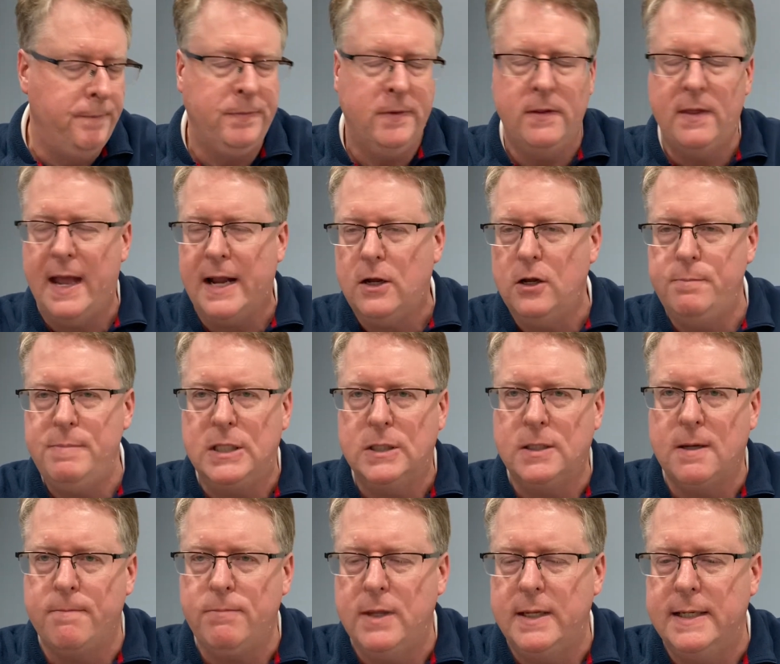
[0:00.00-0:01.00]
That could be
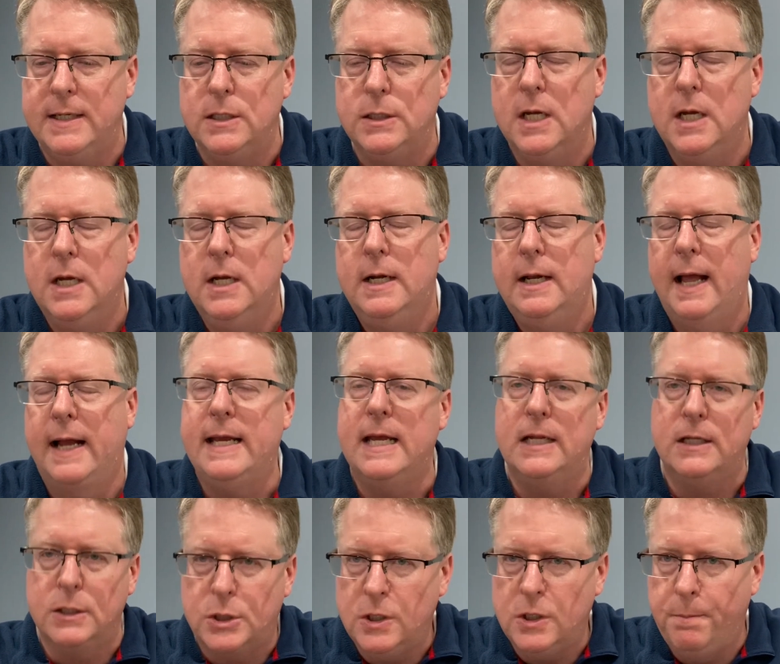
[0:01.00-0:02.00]
something as,
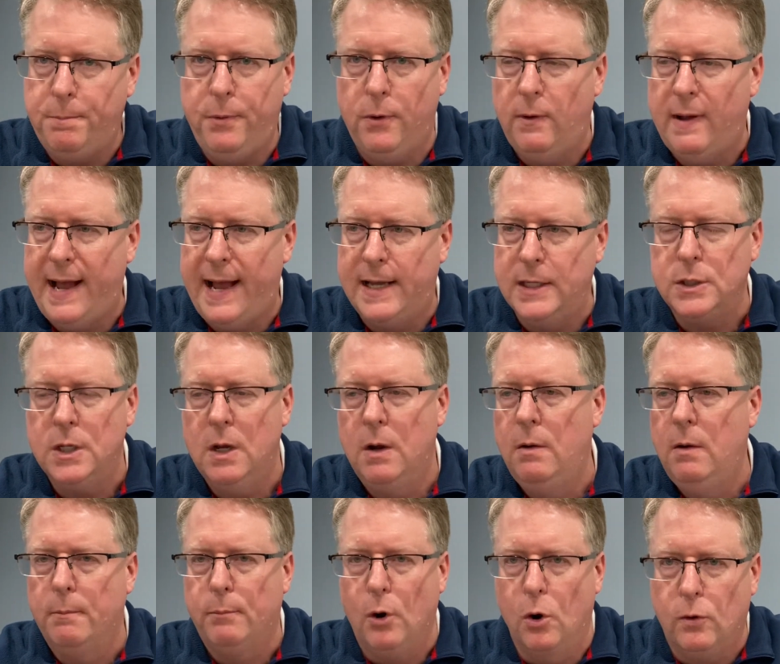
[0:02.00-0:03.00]
again, simple as
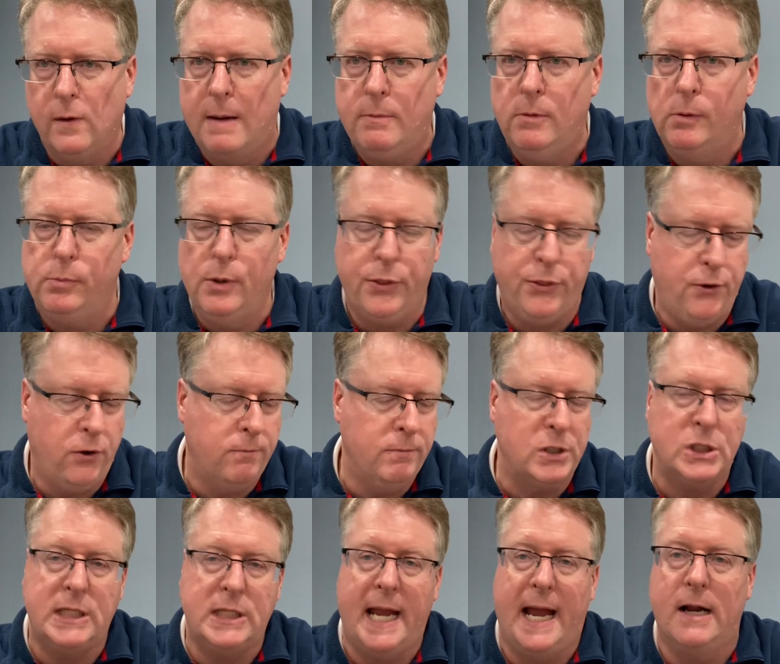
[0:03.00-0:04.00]
programmable
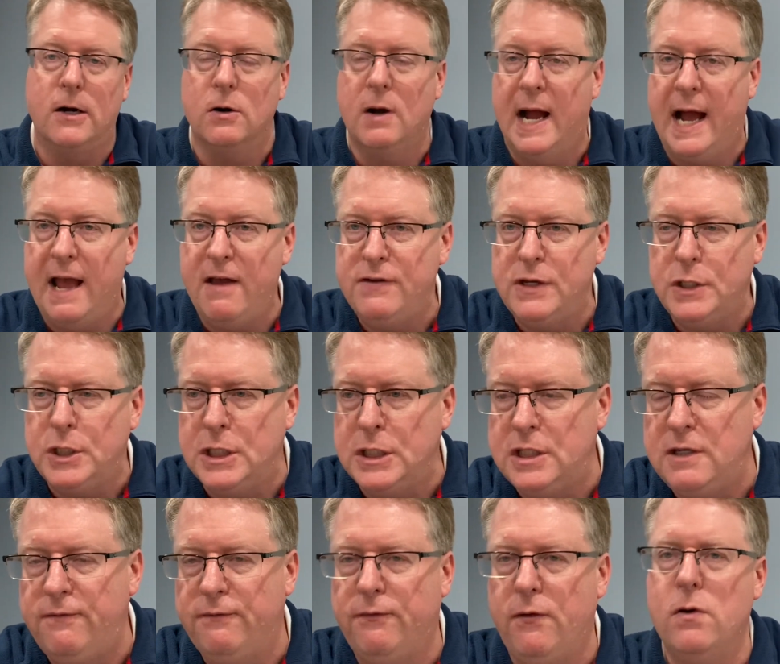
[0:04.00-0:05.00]
thermostat or high
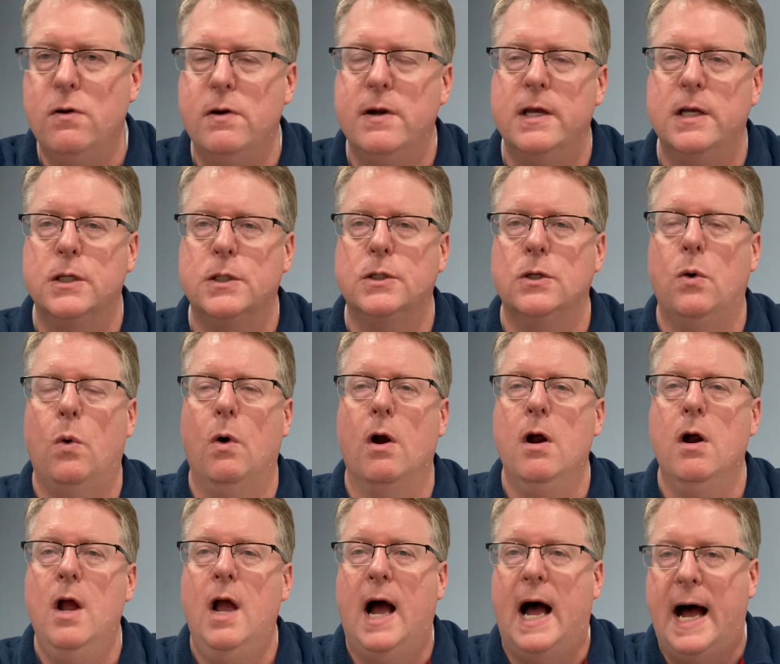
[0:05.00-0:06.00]
efficiency furnace
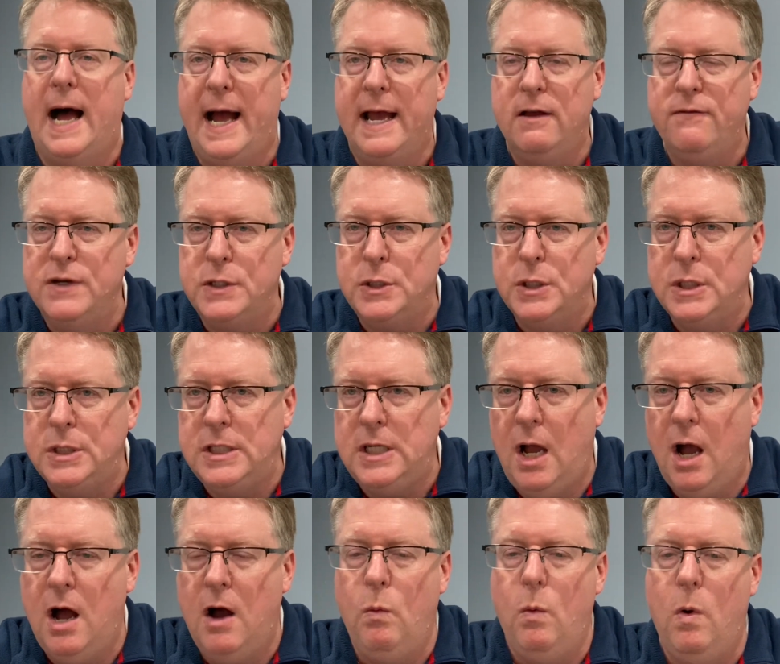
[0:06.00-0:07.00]
or high efficiency
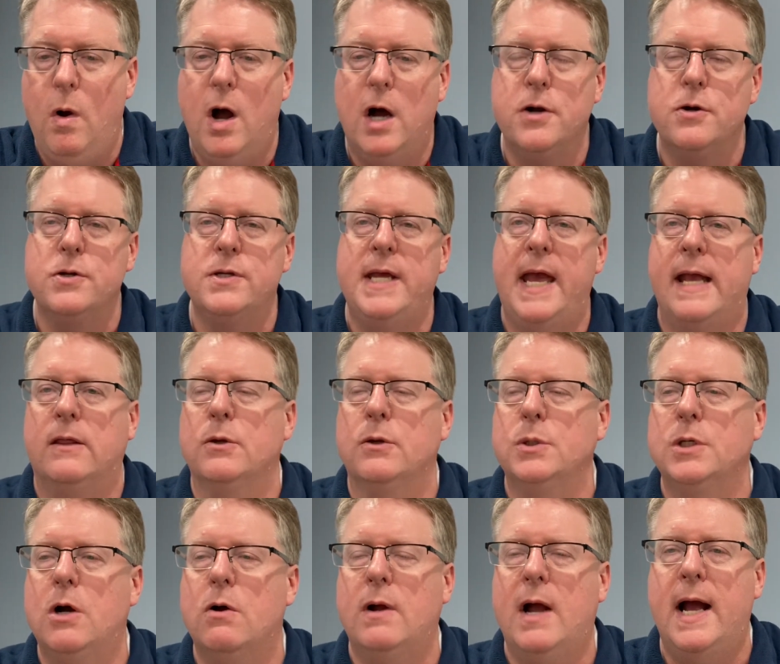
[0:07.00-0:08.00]
hot water tank.
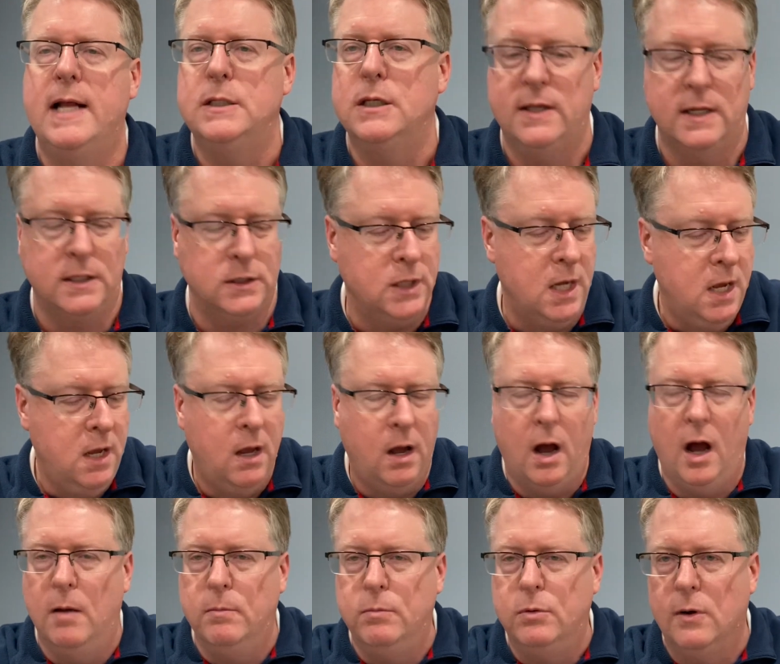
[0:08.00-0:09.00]
There's all kinds of things,
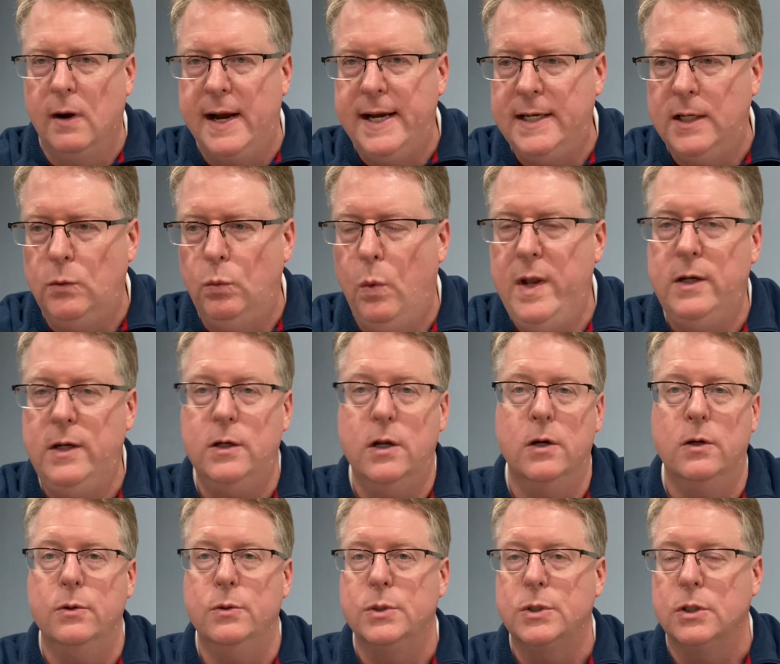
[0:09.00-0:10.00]
upgraded
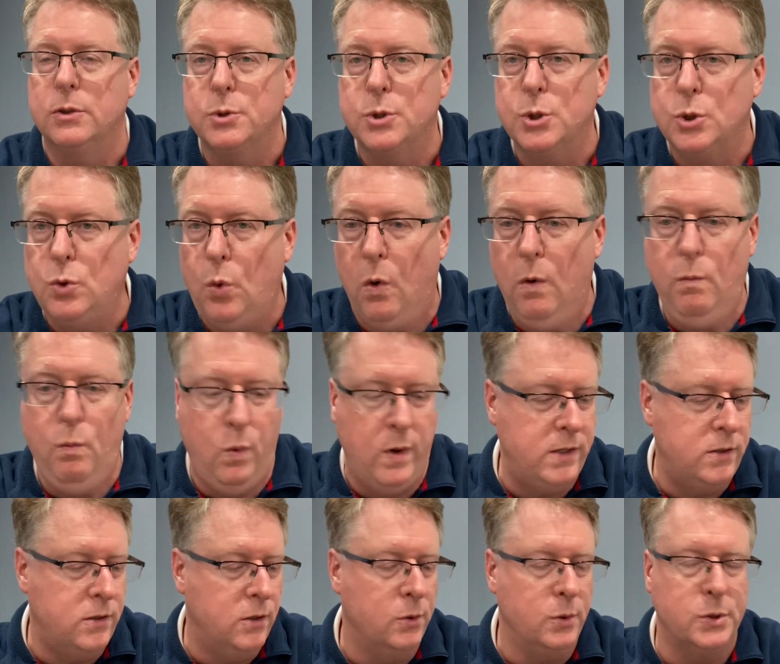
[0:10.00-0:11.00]
windows or storm
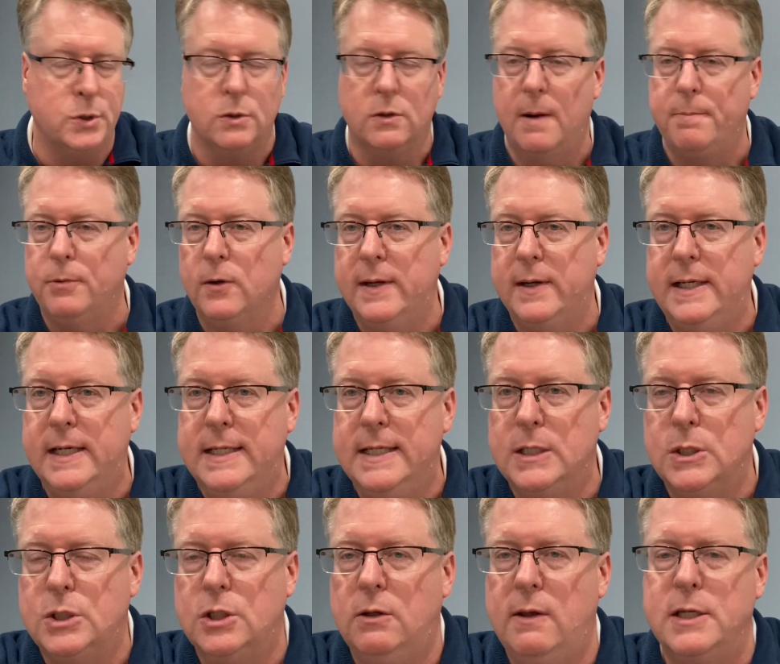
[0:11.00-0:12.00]
windows or upgraded
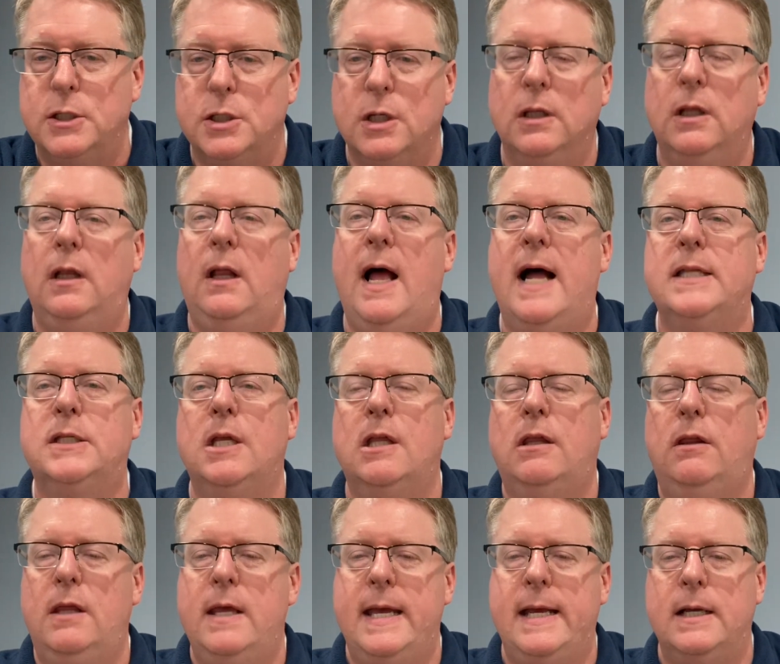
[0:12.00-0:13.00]
insulation, lots
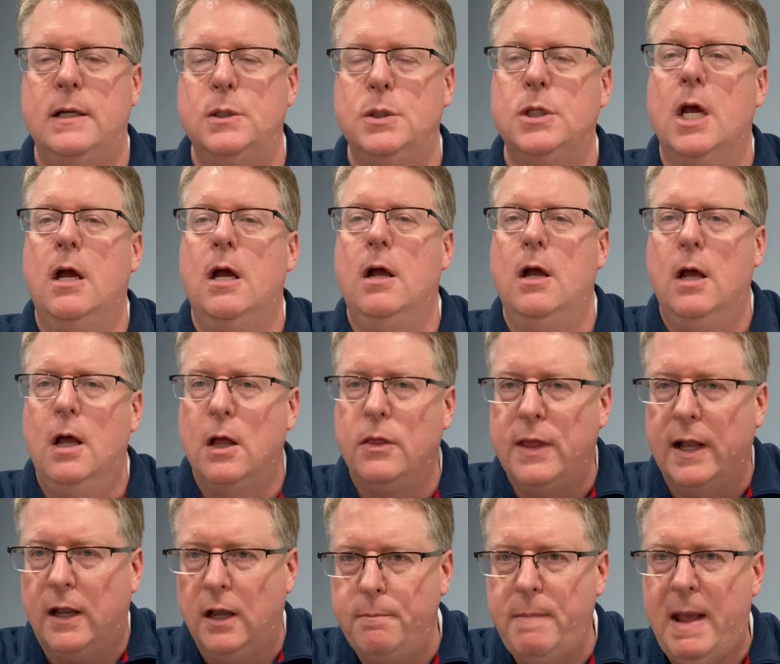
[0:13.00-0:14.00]
of things
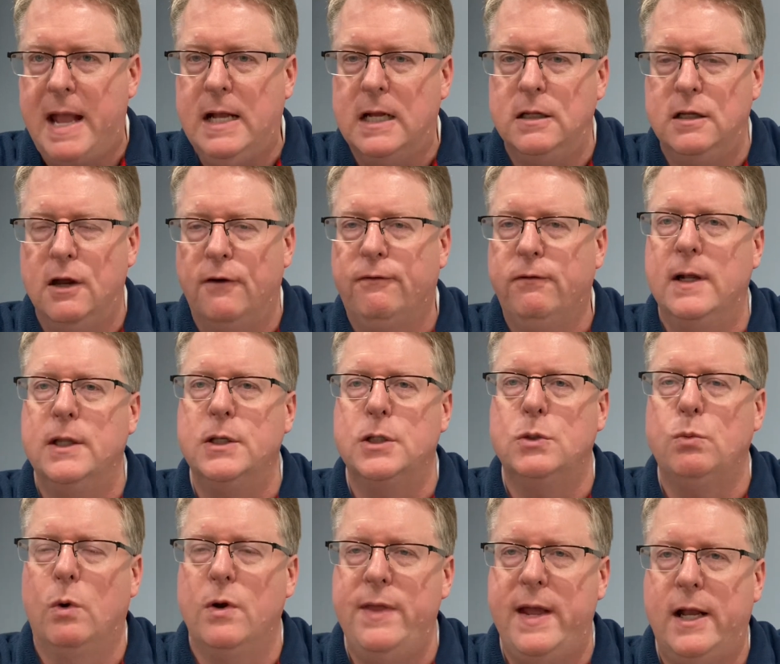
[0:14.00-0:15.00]
that could make a difference
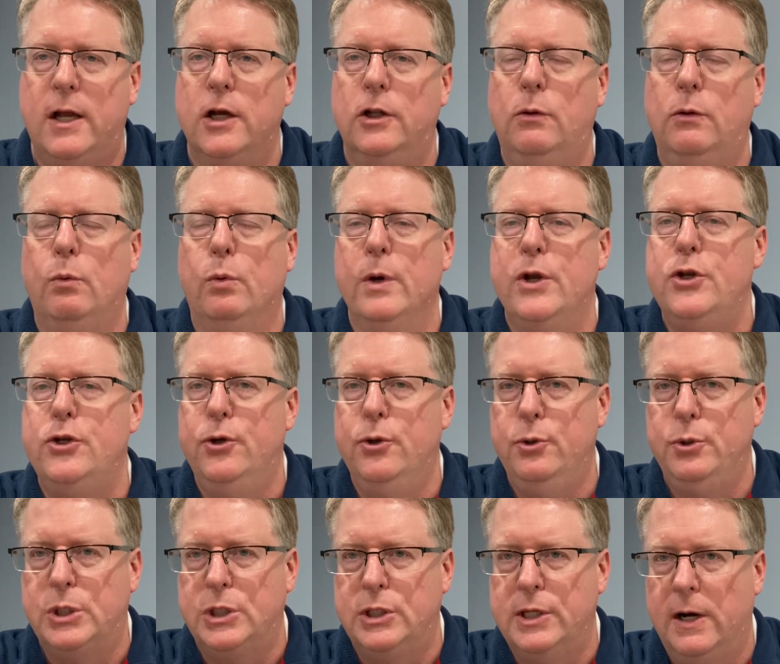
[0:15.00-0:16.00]
where they could
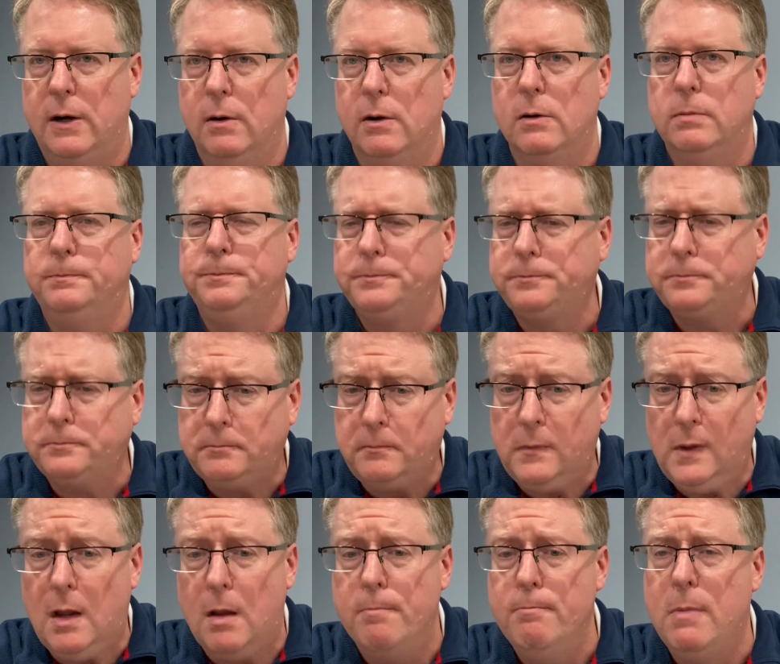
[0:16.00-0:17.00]
reduce their
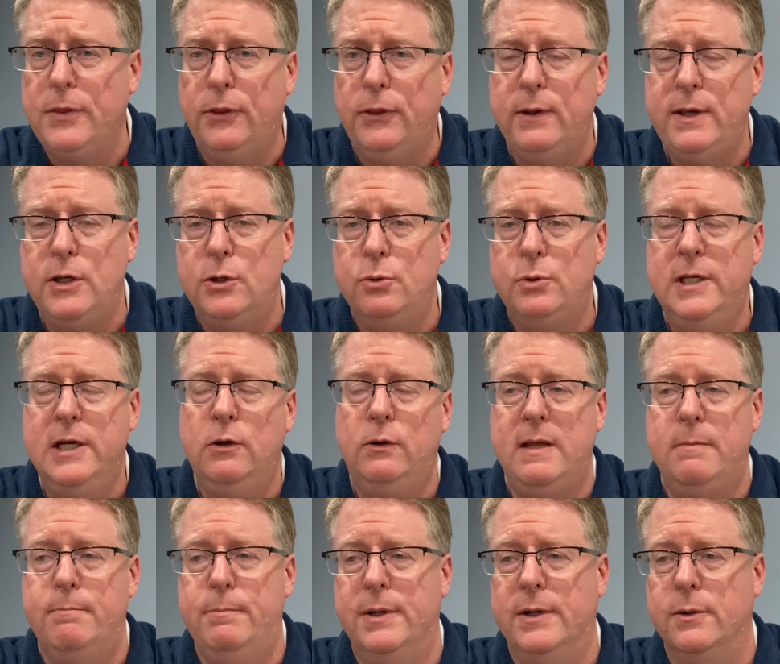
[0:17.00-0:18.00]
monthly
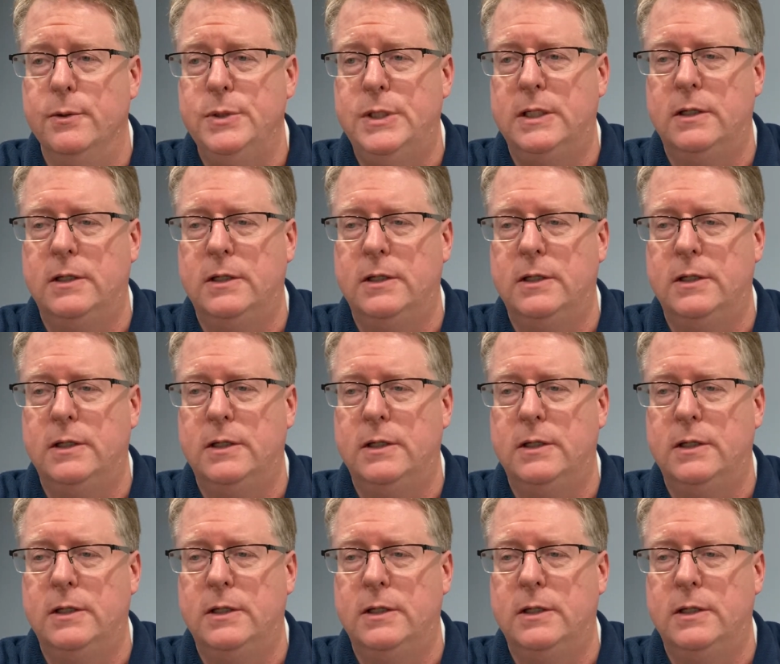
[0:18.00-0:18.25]
utility bills.